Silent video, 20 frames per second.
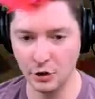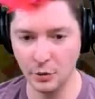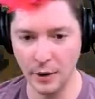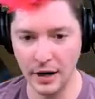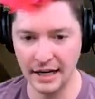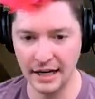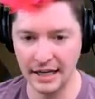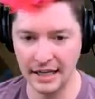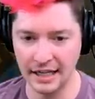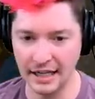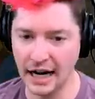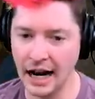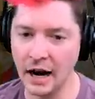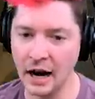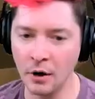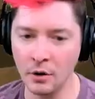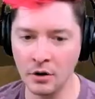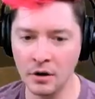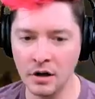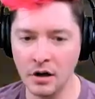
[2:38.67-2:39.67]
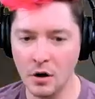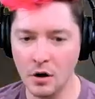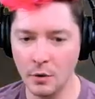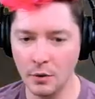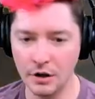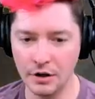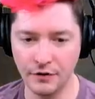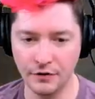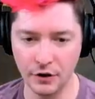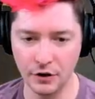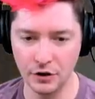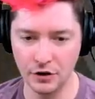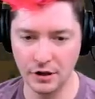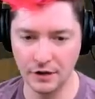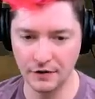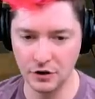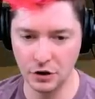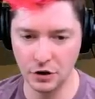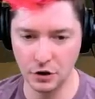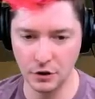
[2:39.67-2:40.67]
a way to get out. What you first
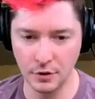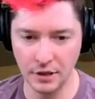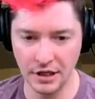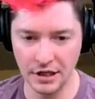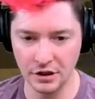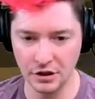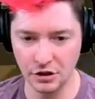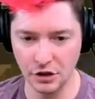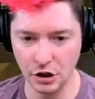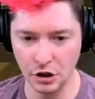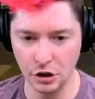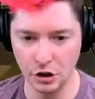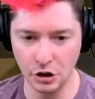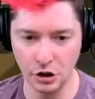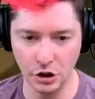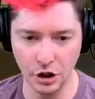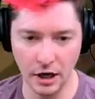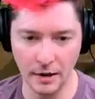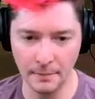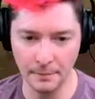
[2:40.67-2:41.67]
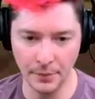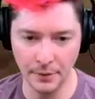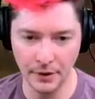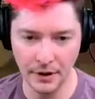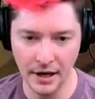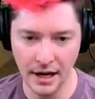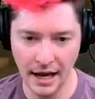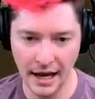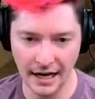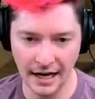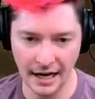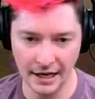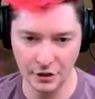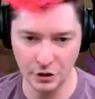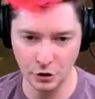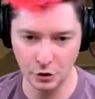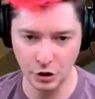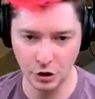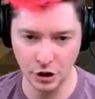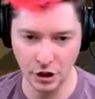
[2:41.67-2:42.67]
have to do is jump. And
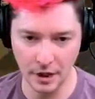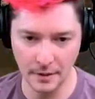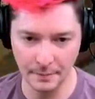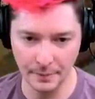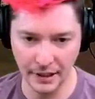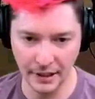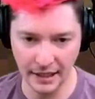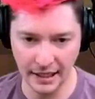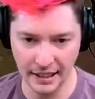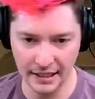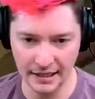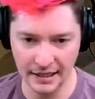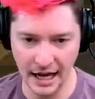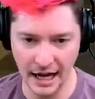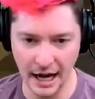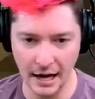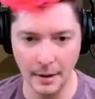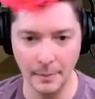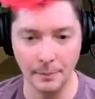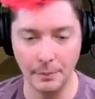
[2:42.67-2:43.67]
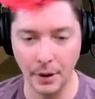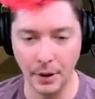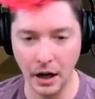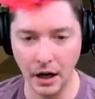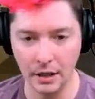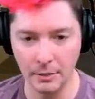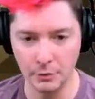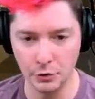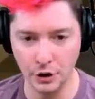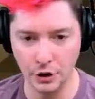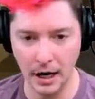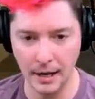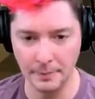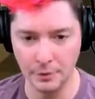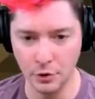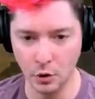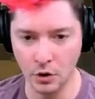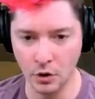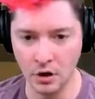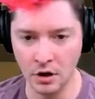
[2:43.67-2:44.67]
as you jump, hit that bottom
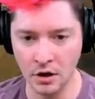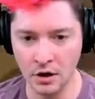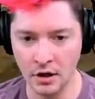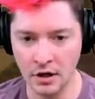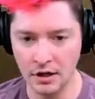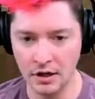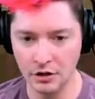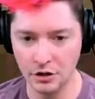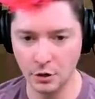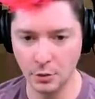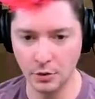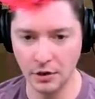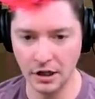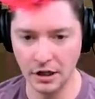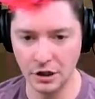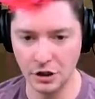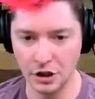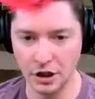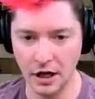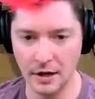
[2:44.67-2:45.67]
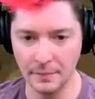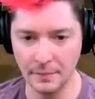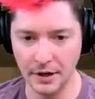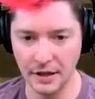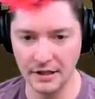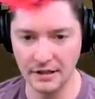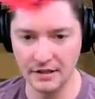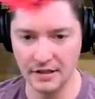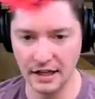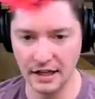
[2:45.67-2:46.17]
trap door. So we're gonna jump and it's